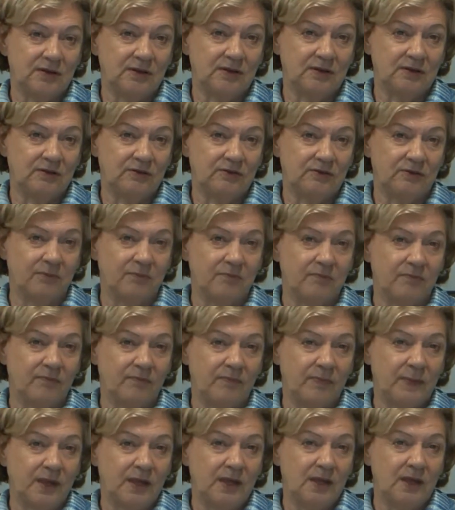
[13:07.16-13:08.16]
is
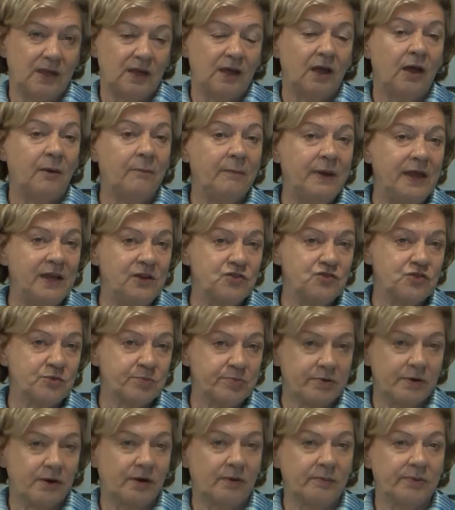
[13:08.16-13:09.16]
a major
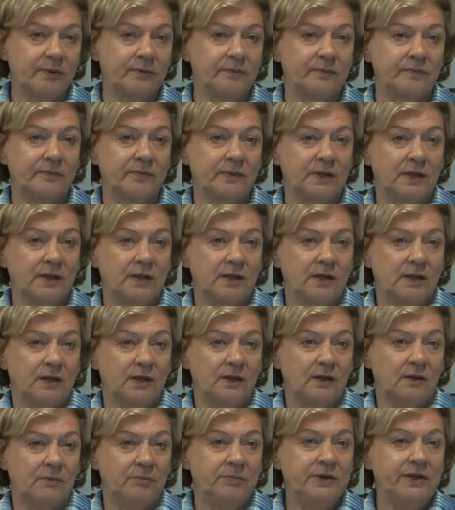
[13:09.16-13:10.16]
problem
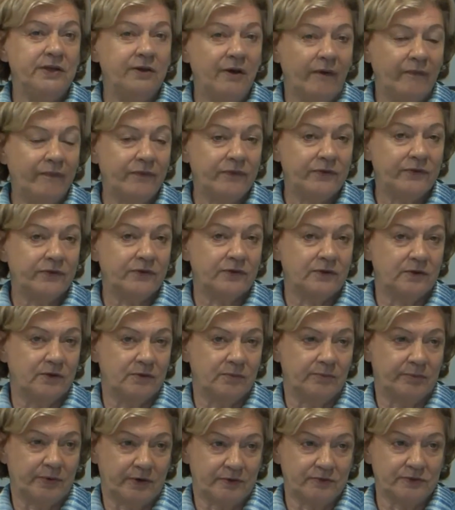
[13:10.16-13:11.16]
beyond
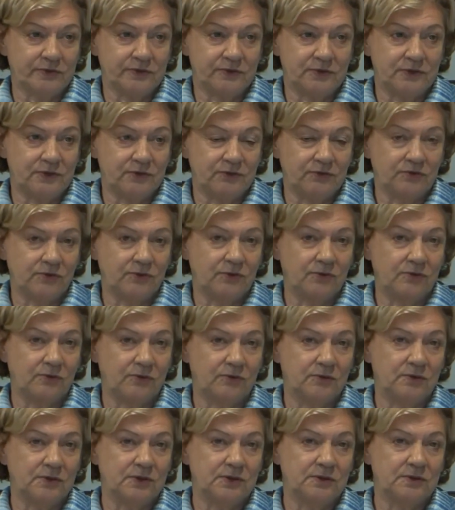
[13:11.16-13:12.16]
poverty.
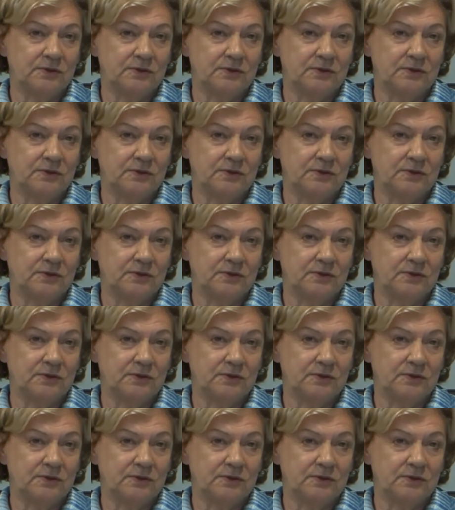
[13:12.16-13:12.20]
So